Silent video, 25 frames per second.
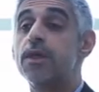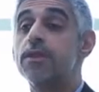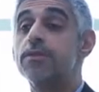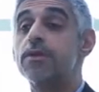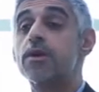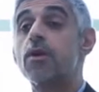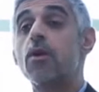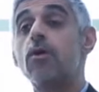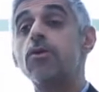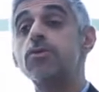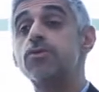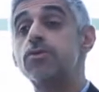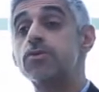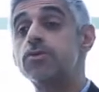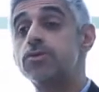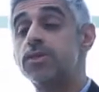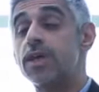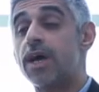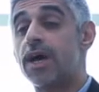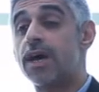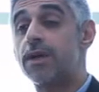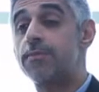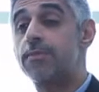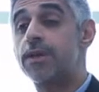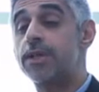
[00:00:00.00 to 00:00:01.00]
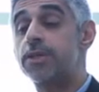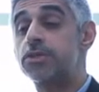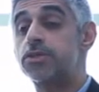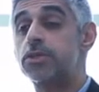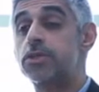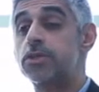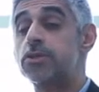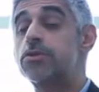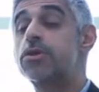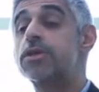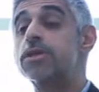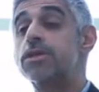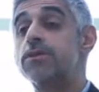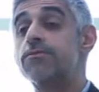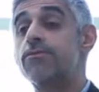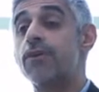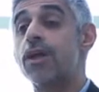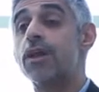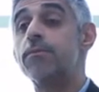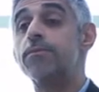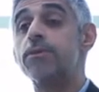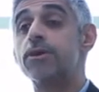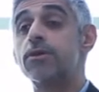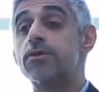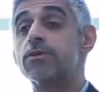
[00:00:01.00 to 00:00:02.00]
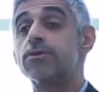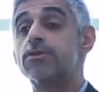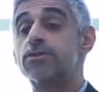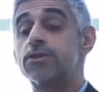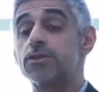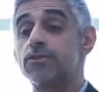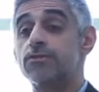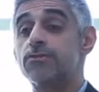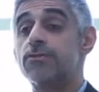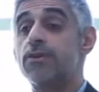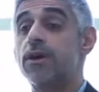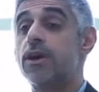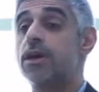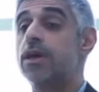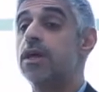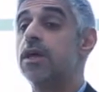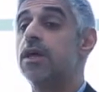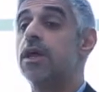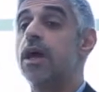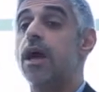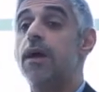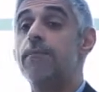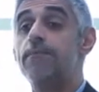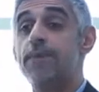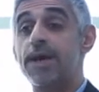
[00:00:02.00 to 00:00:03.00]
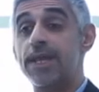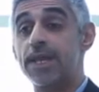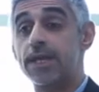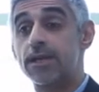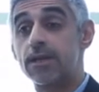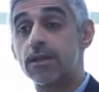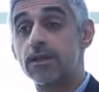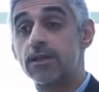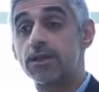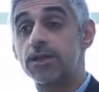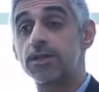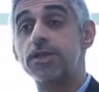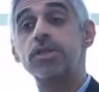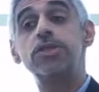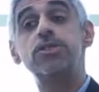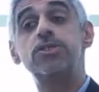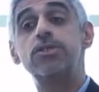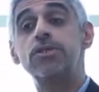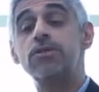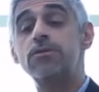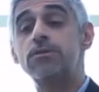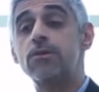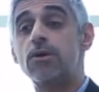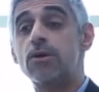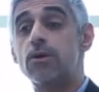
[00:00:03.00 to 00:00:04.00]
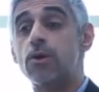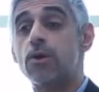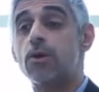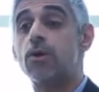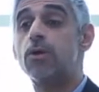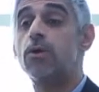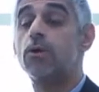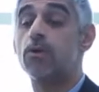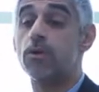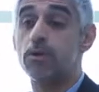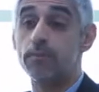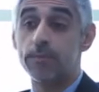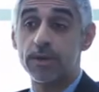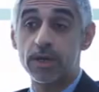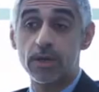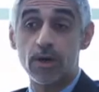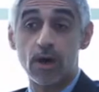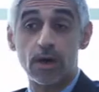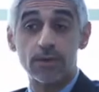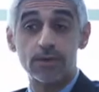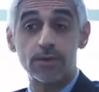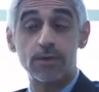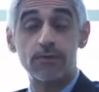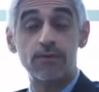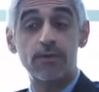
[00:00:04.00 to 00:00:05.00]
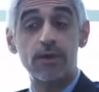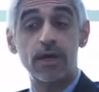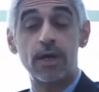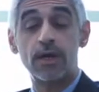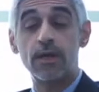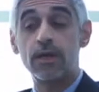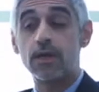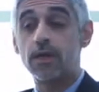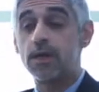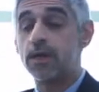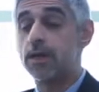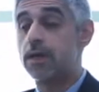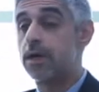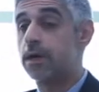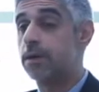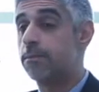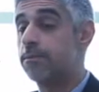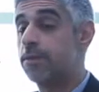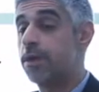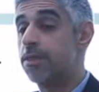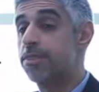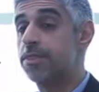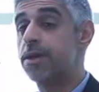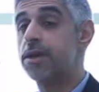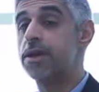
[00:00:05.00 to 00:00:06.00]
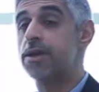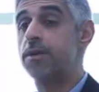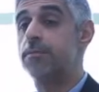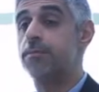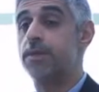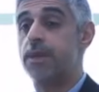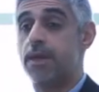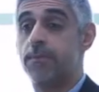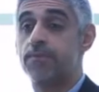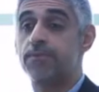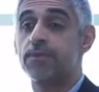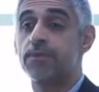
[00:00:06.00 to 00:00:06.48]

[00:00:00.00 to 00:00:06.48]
There are also diabetes that could develop because of a medical condition or because of a therapy.